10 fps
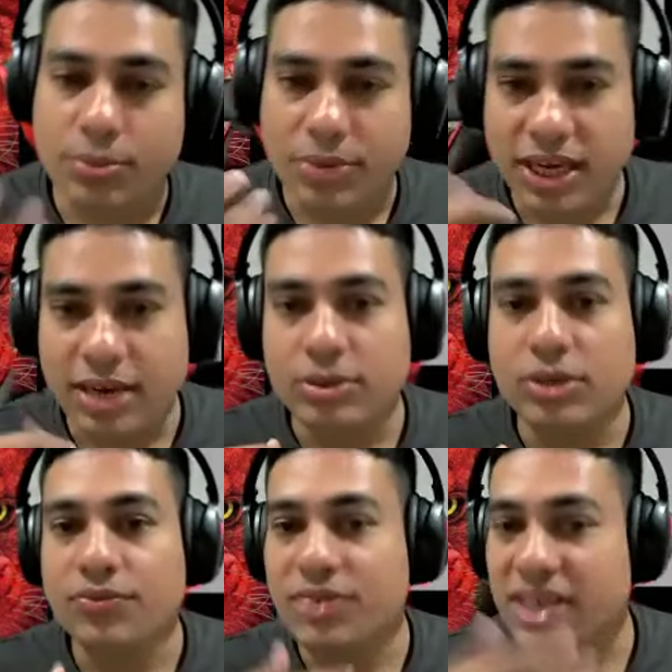bring up
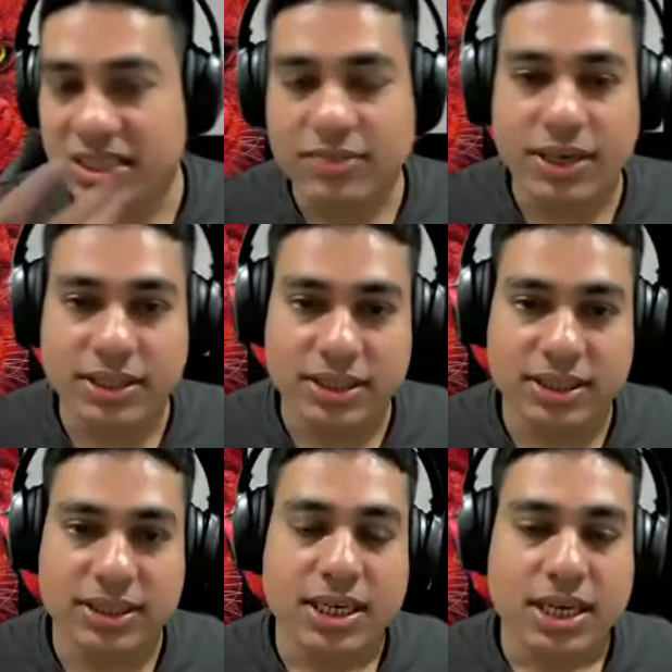the VH
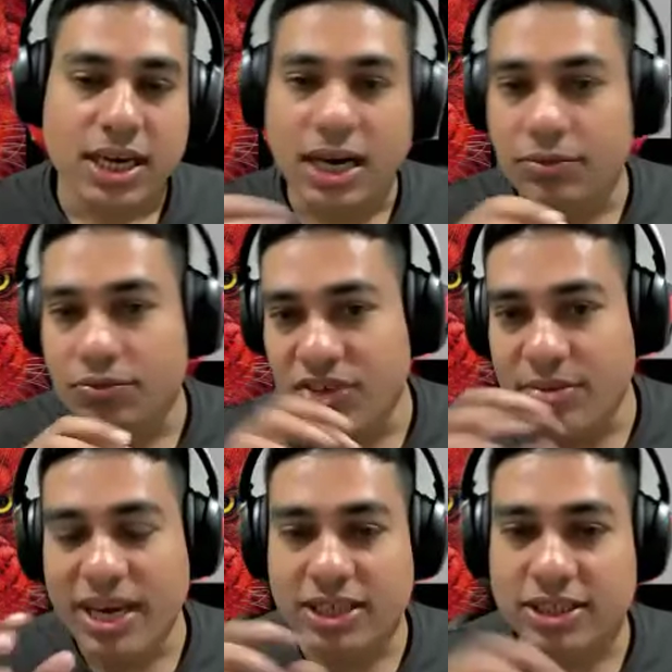devices? How
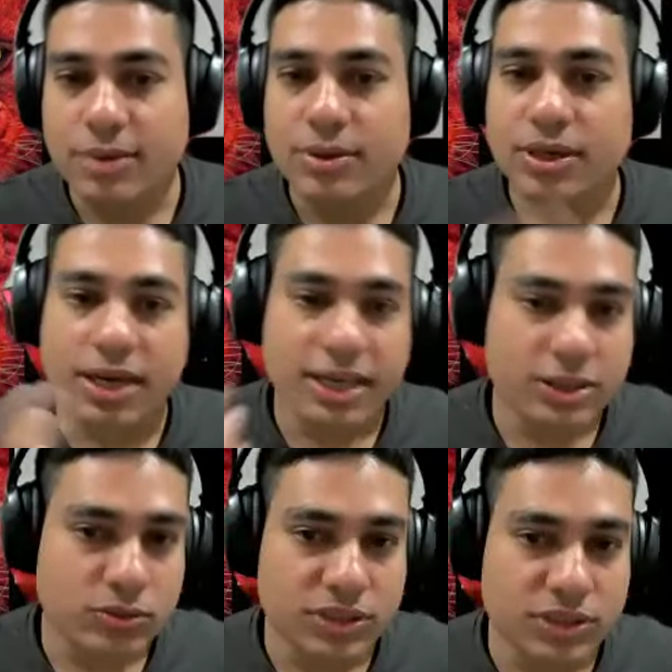vManage connects
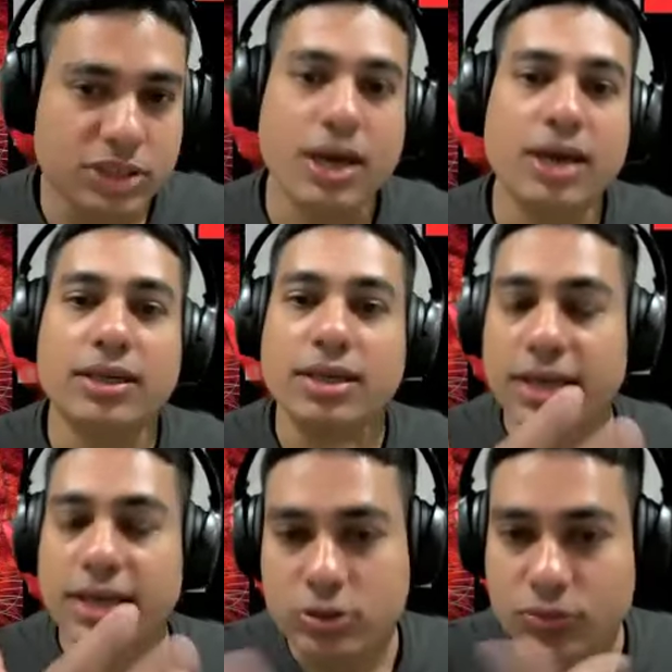to vSmart,
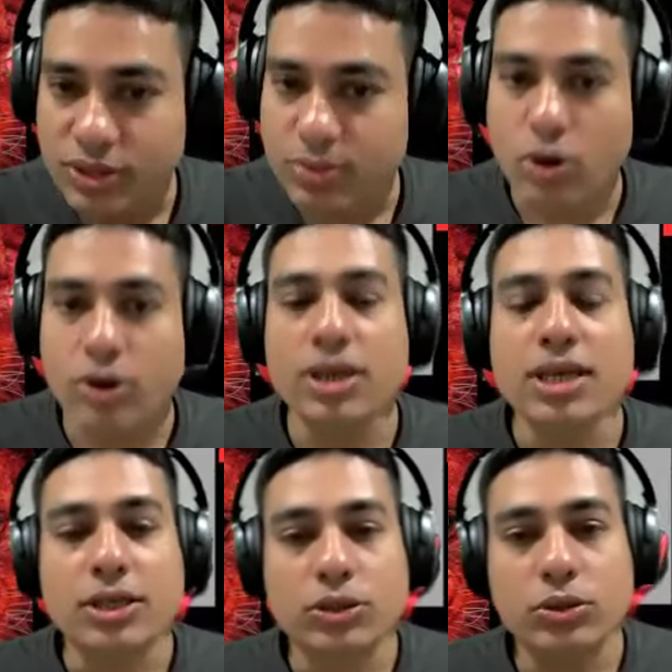connects to vBond.
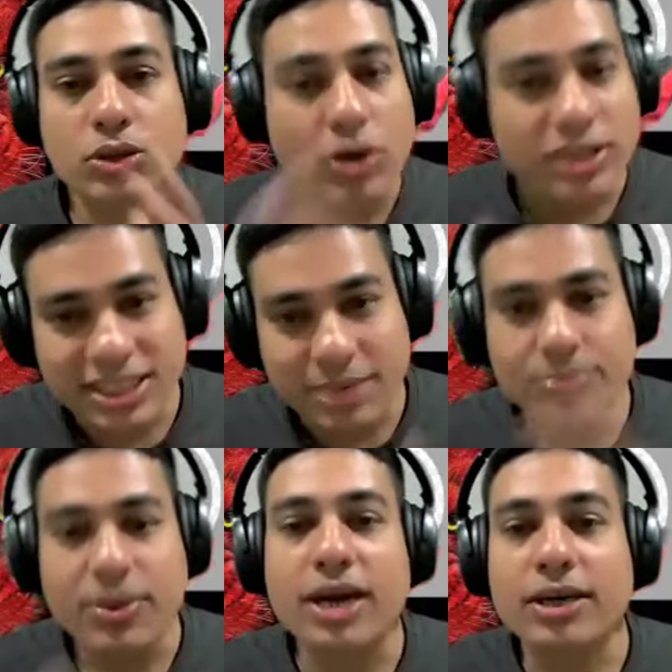So the
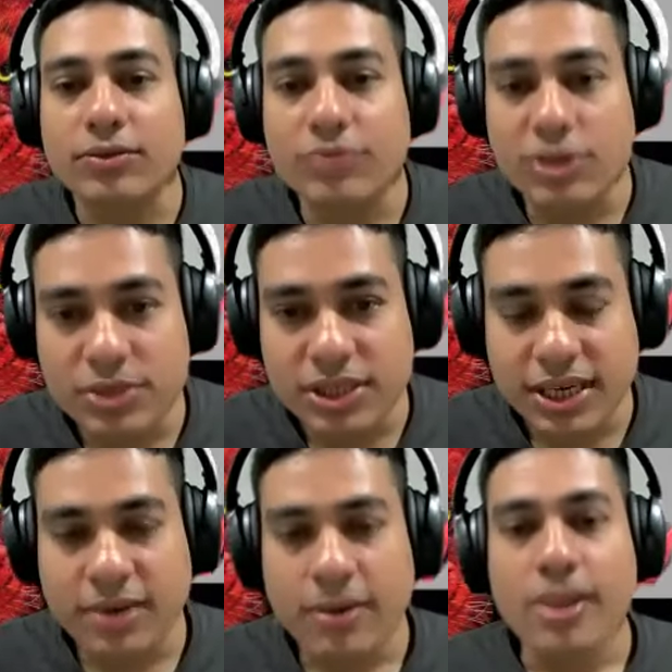concept part will be
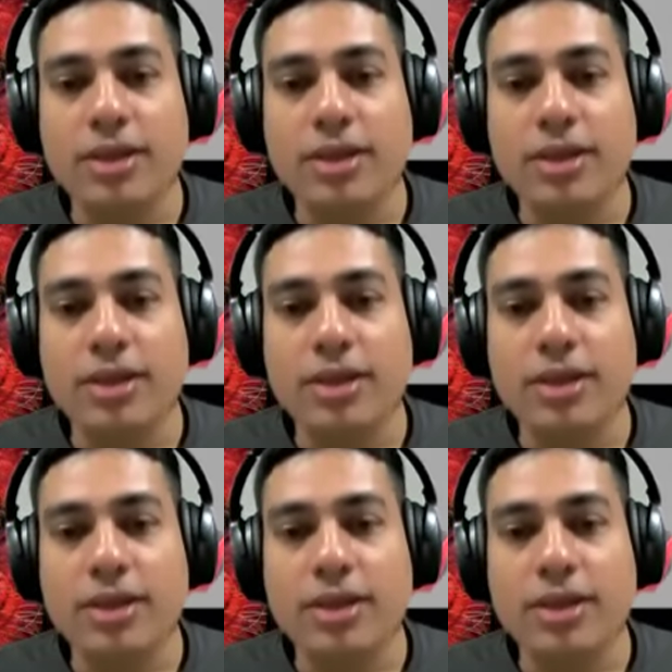there.